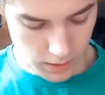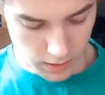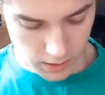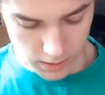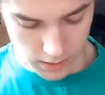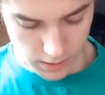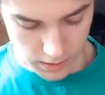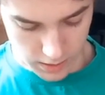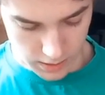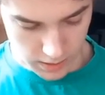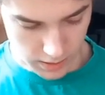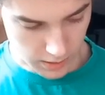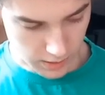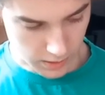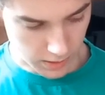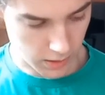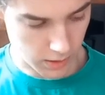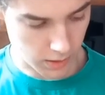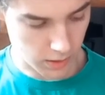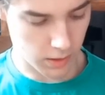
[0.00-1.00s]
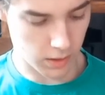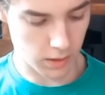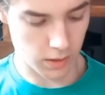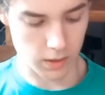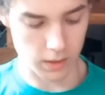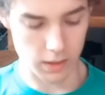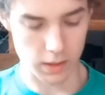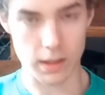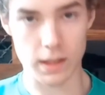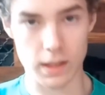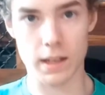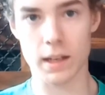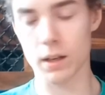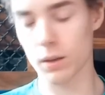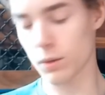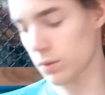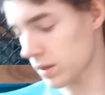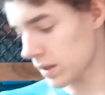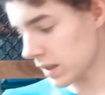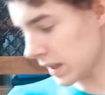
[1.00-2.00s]
and
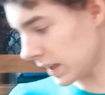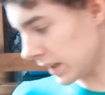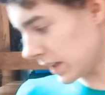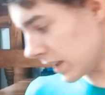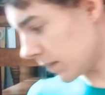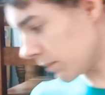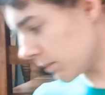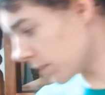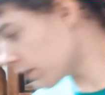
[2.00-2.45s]
how to clean them.